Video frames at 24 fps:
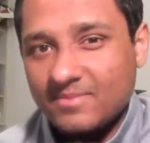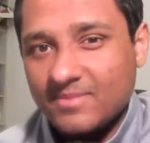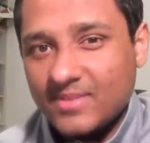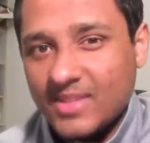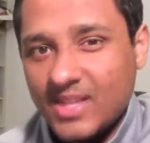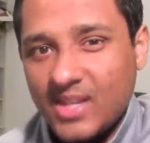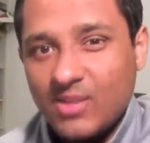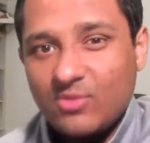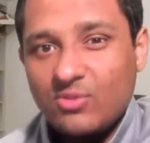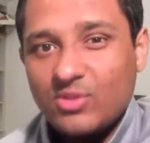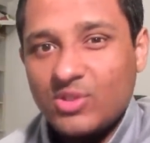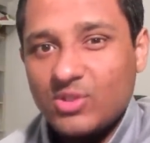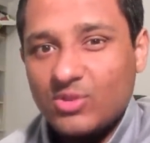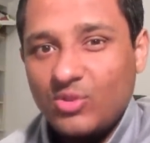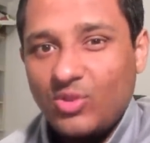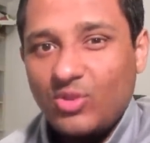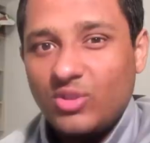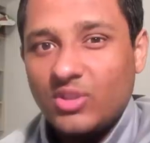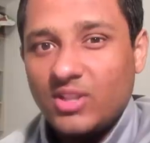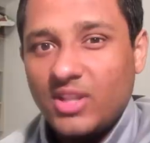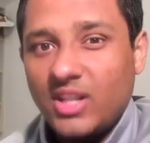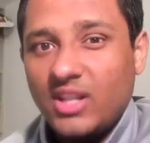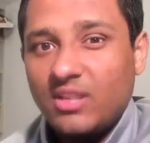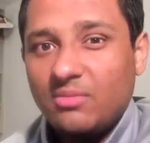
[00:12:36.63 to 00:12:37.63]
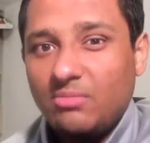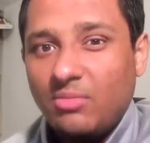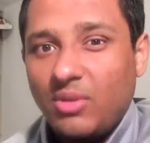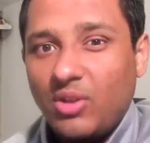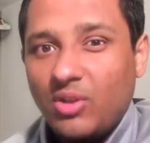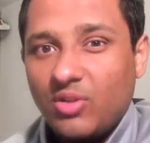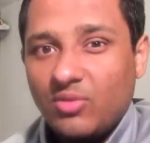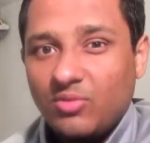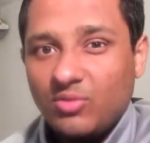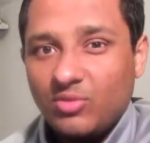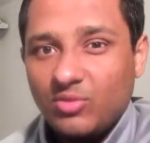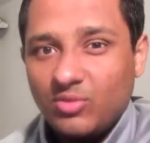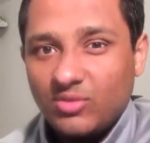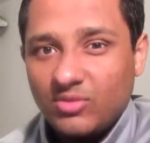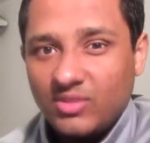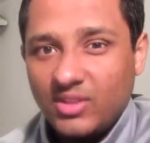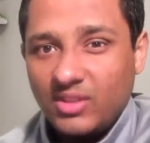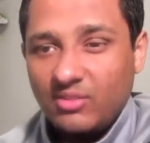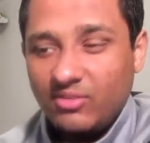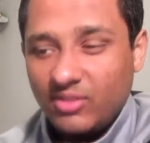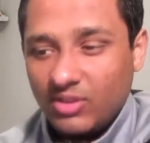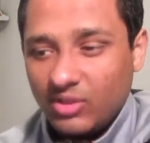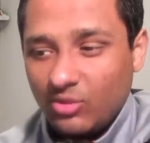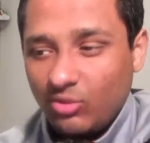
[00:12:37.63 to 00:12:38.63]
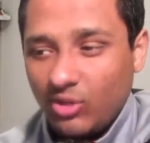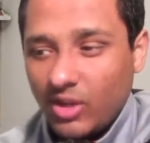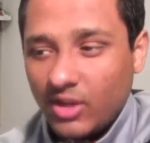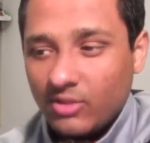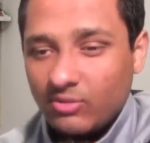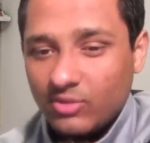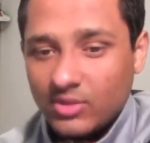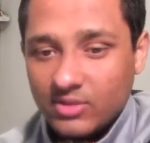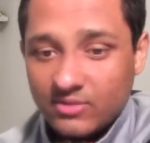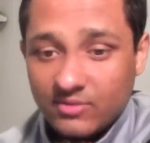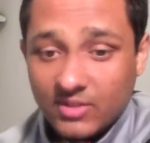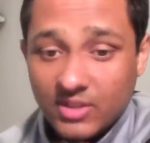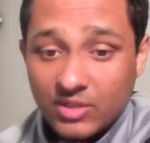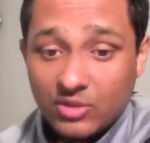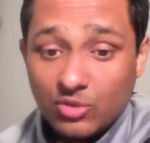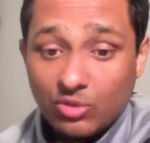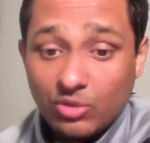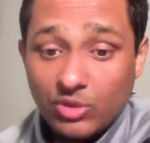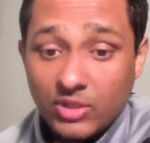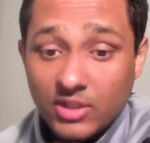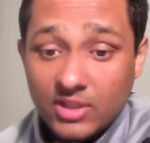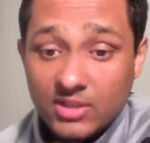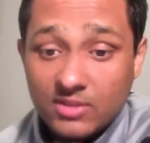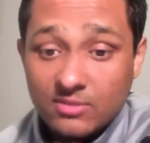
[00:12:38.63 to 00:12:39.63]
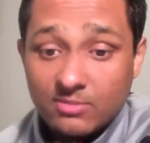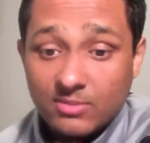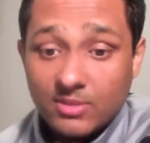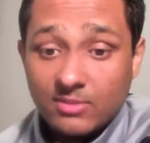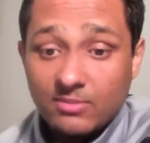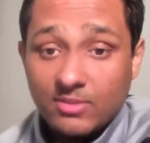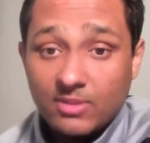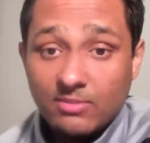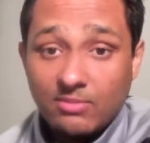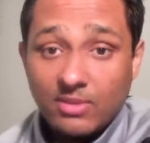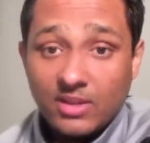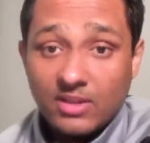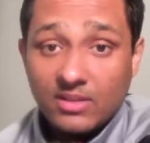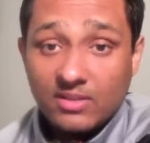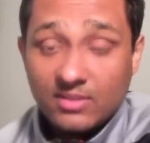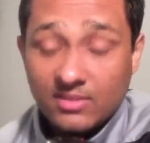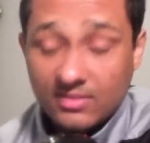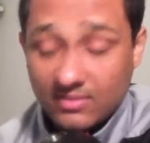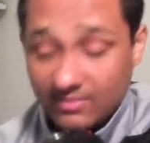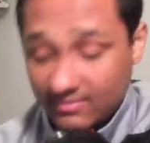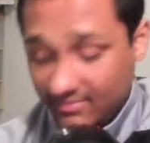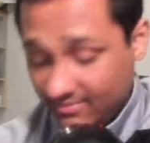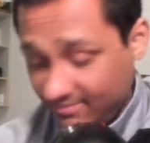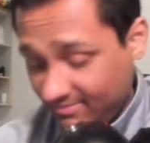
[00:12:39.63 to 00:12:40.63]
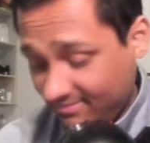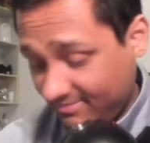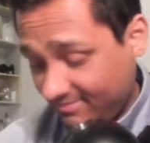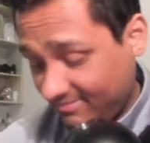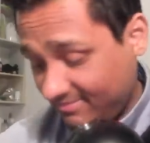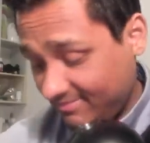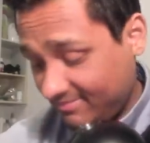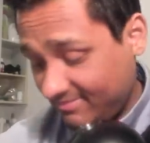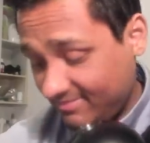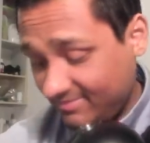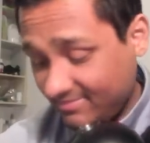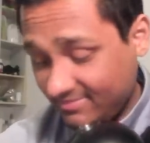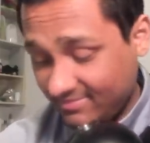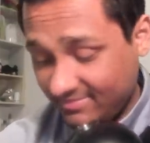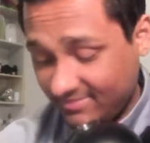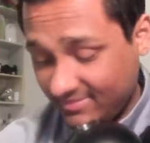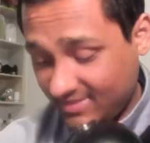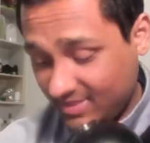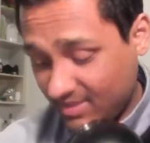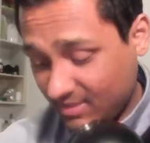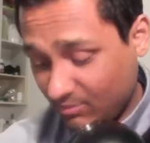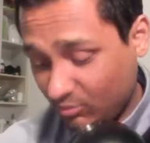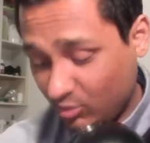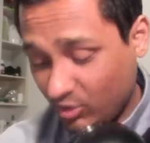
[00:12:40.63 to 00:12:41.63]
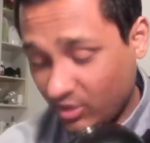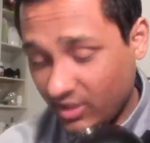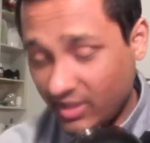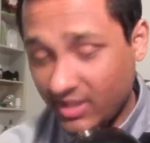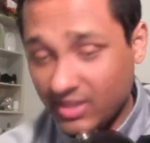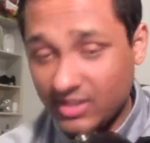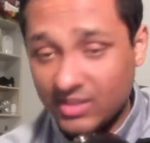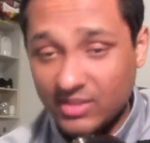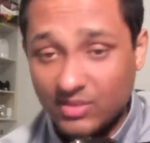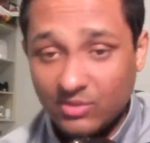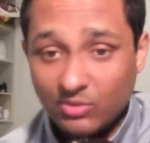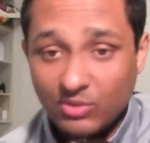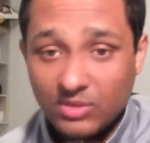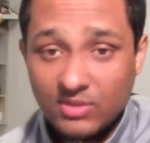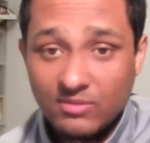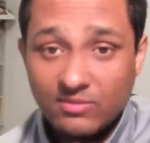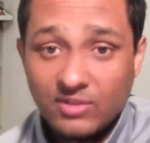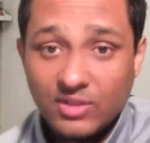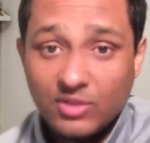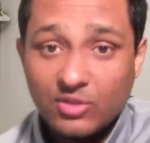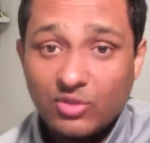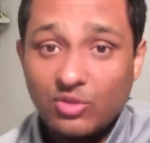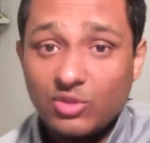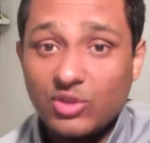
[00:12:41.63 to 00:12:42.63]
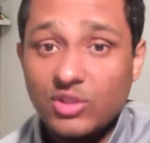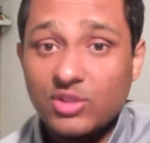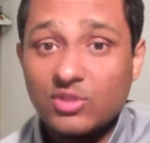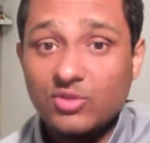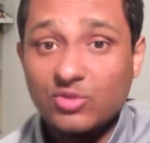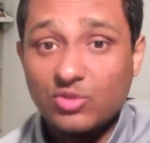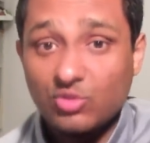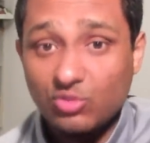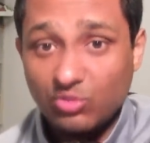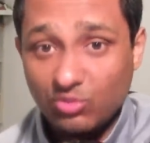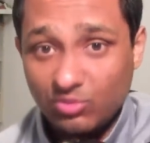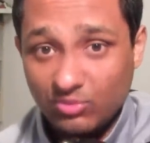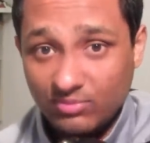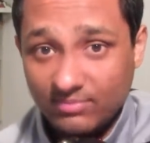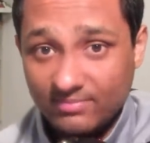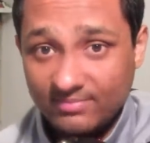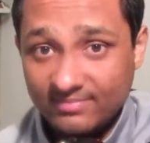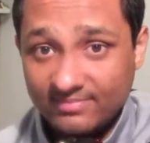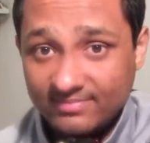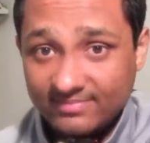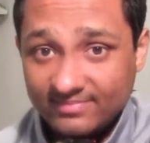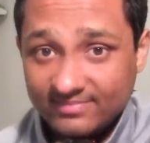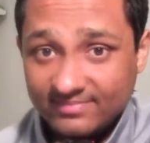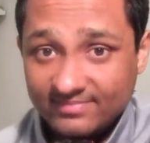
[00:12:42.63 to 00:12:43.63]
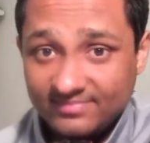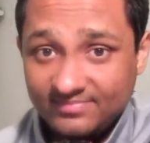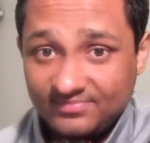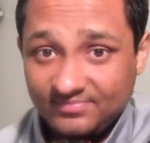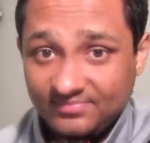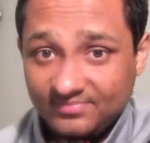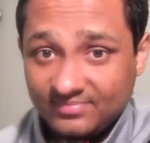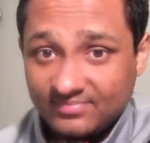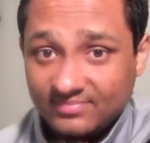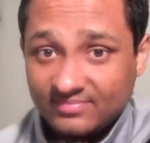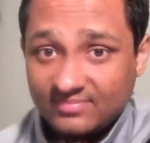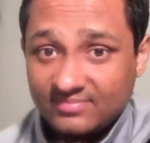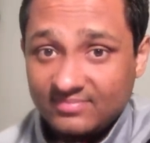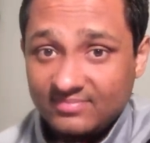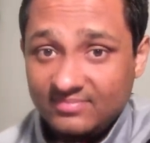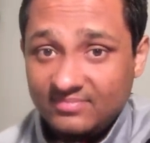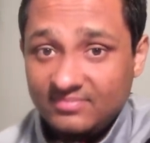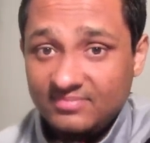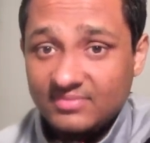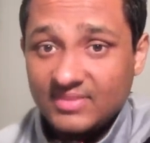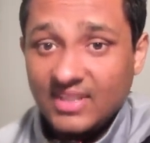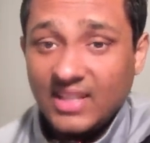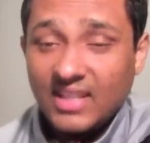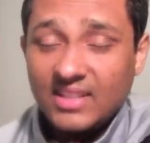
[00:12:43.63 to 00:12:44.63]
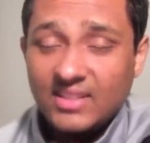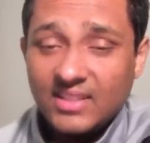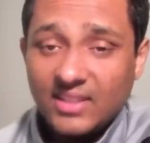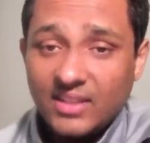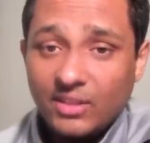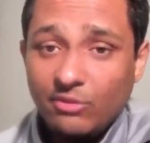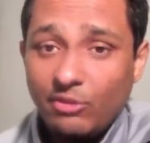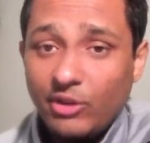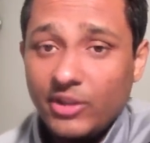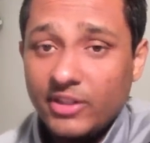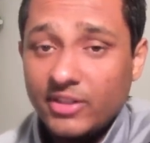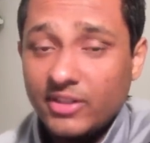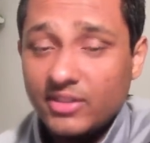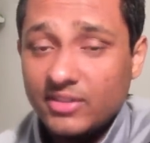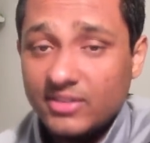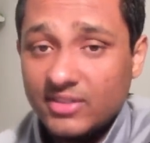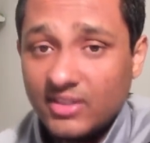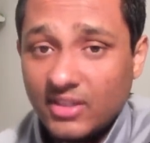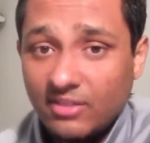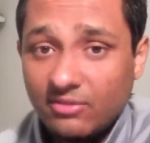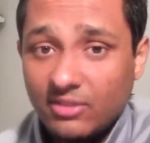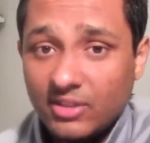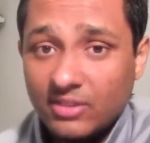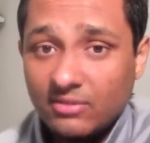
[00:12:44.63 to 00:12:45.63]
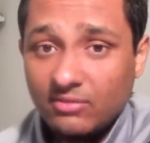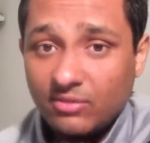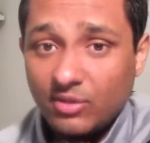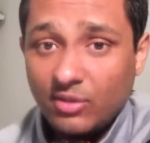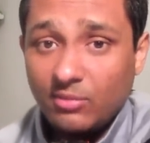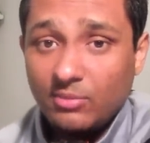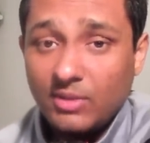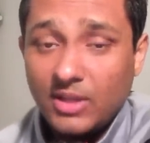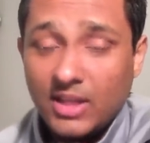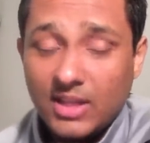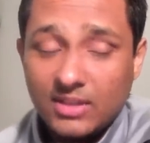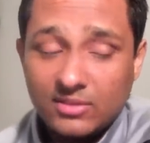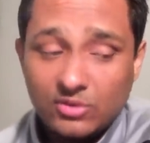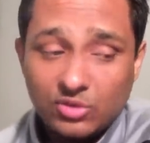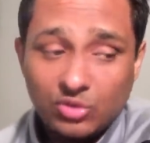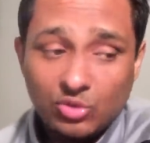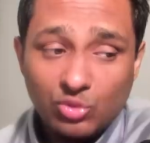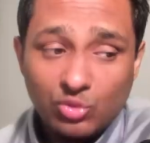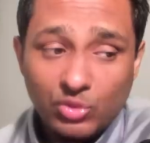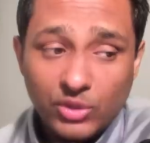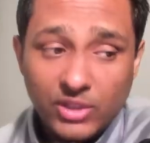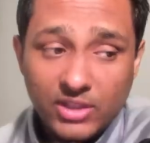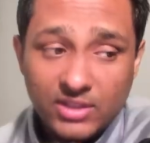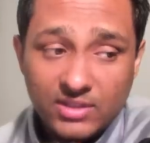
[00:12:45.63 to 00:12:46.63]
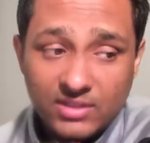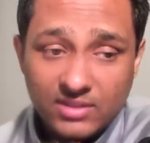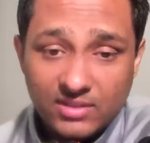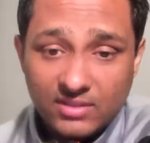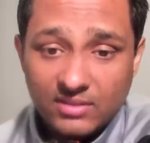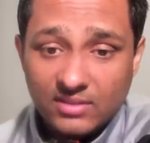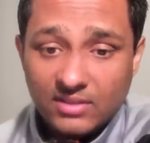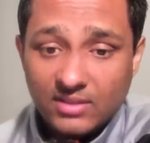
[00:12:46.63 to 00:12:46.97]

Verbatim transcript: I was not that powerful. Even though I was victorious, maybe, but somebody else was victorious too. And then you enter Shravan from last two weeks.